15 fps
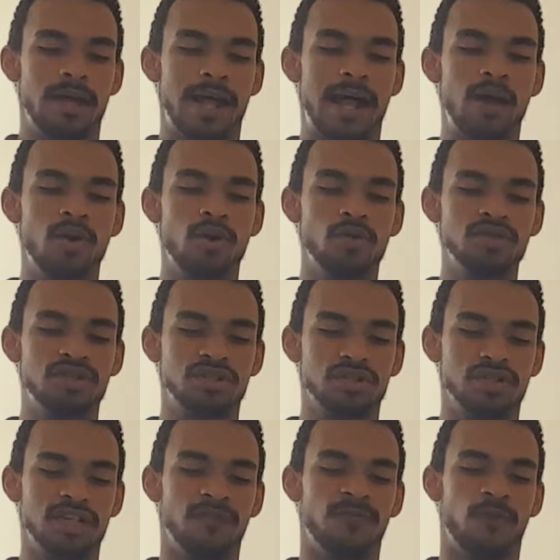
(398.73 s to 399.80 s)
I'll go
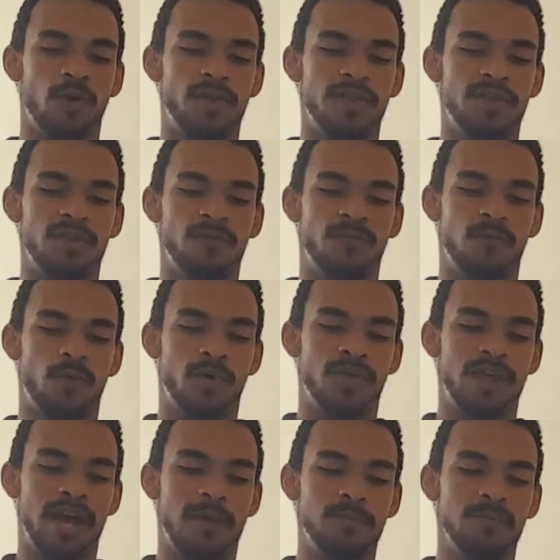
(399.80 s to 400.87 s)
searching for
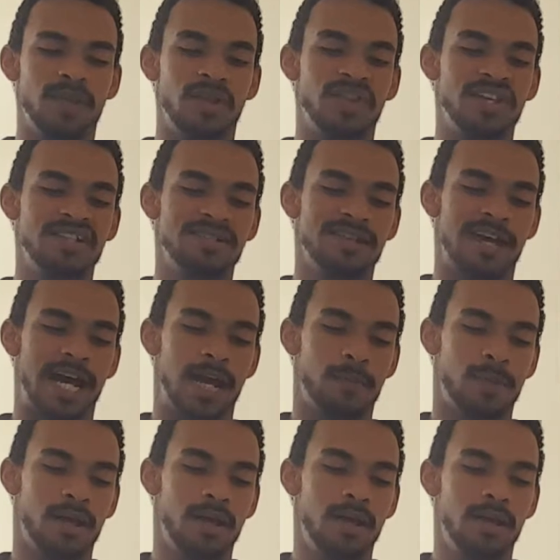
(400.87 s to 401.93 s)
them this time.
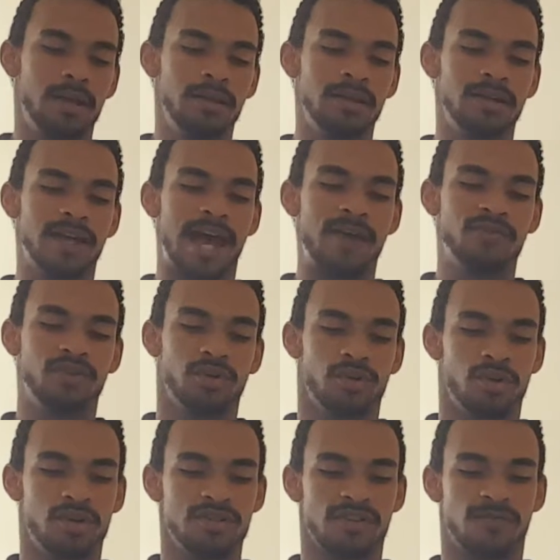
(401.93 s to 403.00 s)
Look after
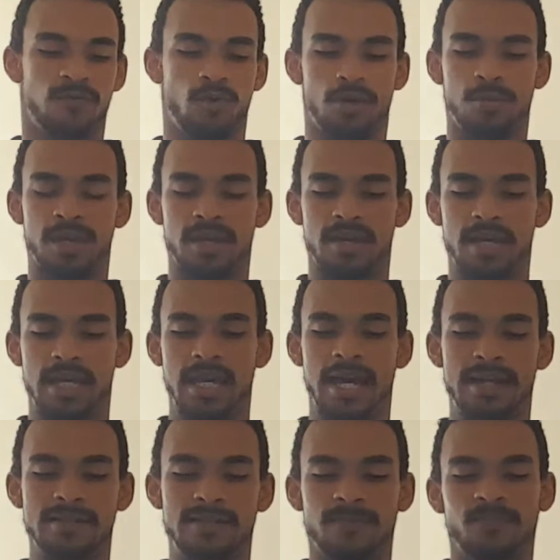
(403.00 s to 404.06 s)
Urza for me.
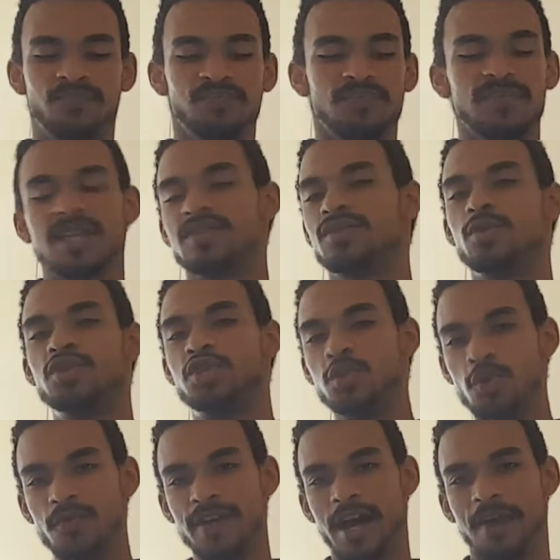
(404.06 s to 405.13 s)
Yes. So
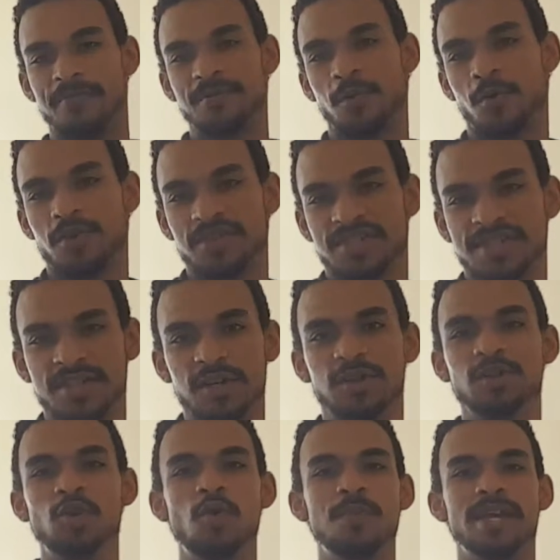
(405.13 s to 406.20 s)
Juvia, of course, the
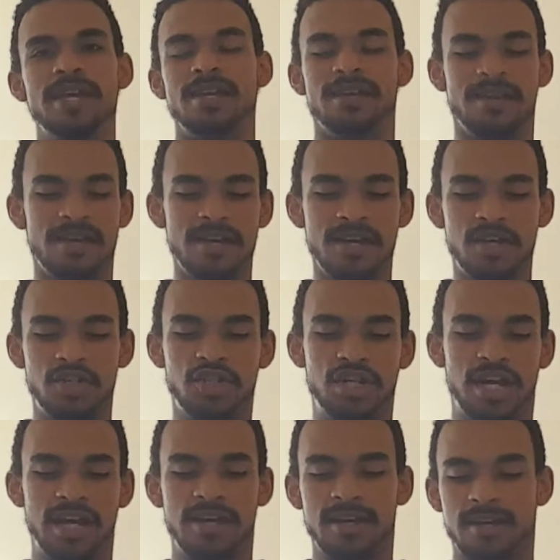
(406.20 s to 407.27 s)
gloomy
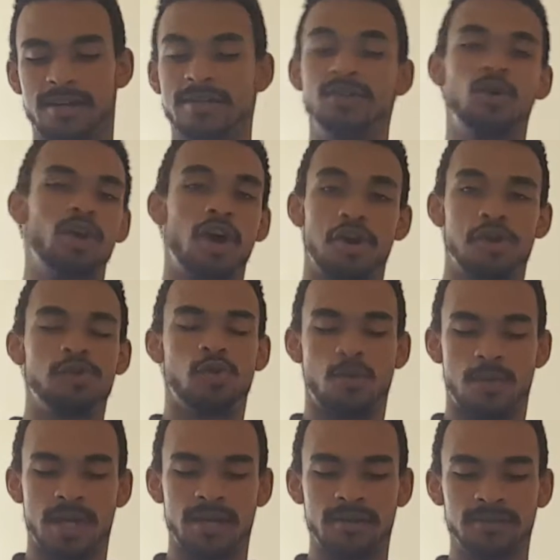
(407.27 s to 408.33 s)
chick, no longer
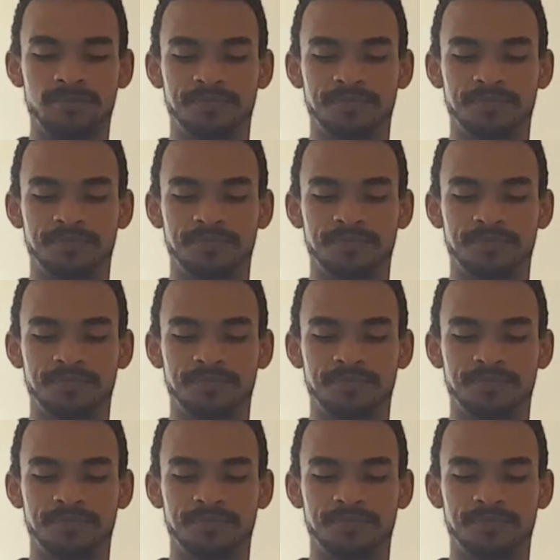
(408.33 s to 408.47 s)
gloomy,